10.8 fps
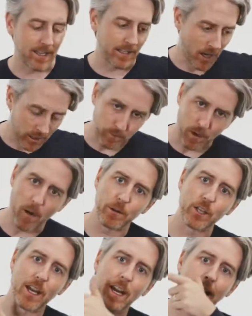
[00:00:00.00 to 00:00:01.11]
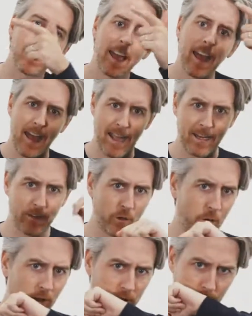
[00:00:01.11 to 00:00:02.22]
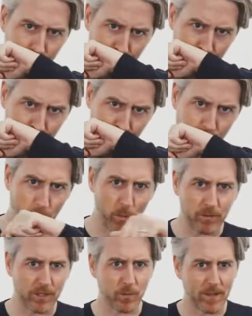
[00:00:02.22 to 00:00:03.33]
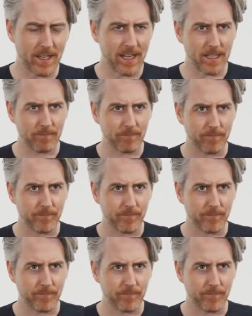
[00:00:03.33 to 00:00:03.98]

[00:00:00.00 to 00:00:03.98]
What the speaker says: garlic parmesan, and of course, what was this one that I hate?